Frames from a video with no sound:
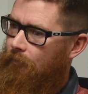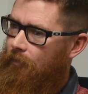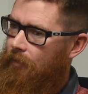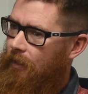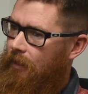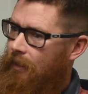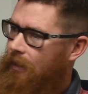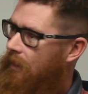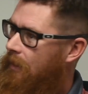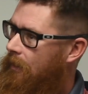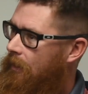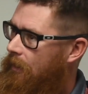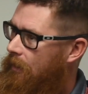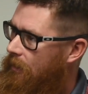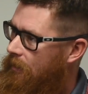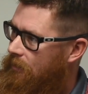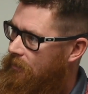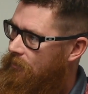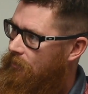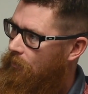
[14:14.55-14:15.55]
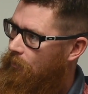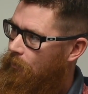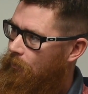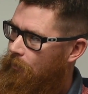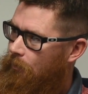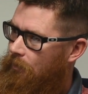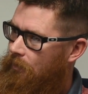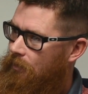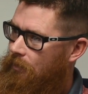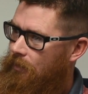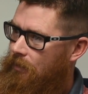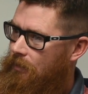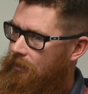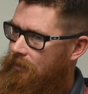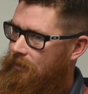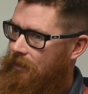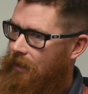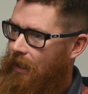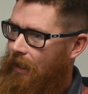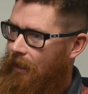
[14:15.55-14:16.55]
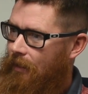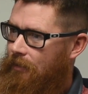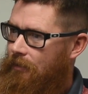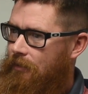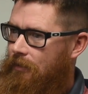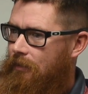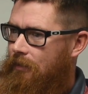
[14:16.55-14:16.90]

than anything. So it's not